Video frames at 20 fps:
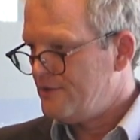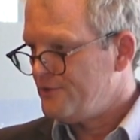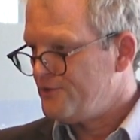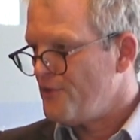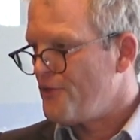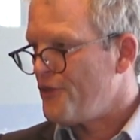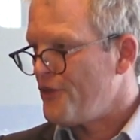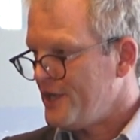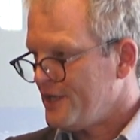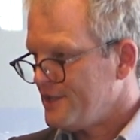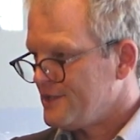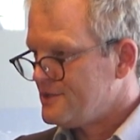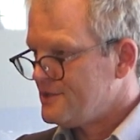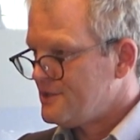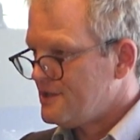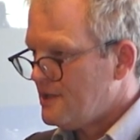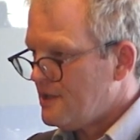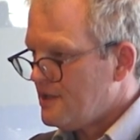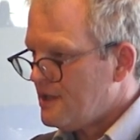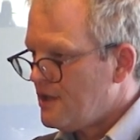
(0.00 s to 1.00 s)
to things.
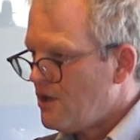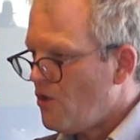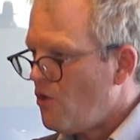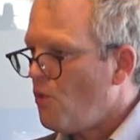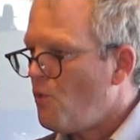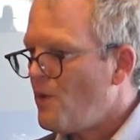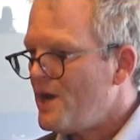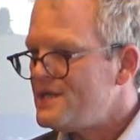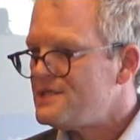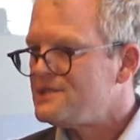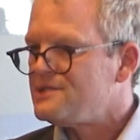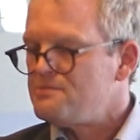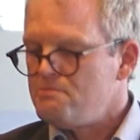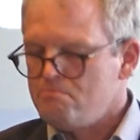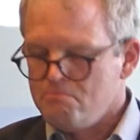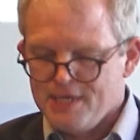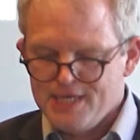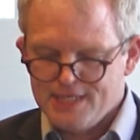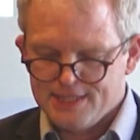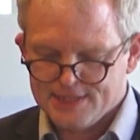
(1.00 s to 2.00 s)
It always
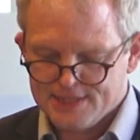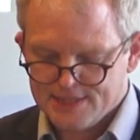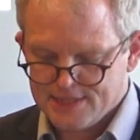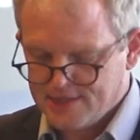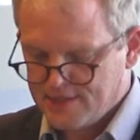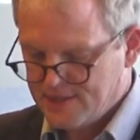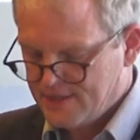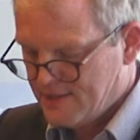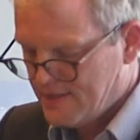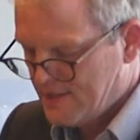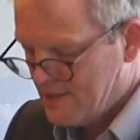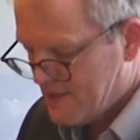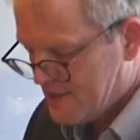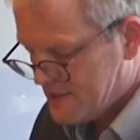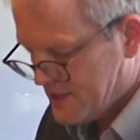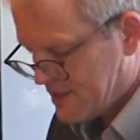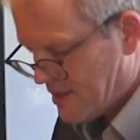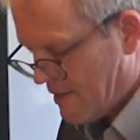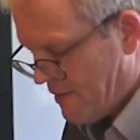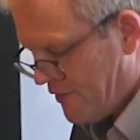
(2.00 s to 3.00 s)
means
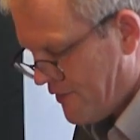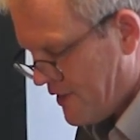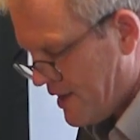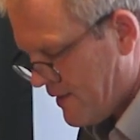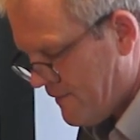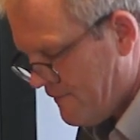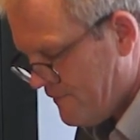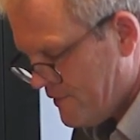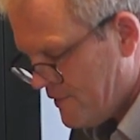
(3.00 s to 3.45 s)
something.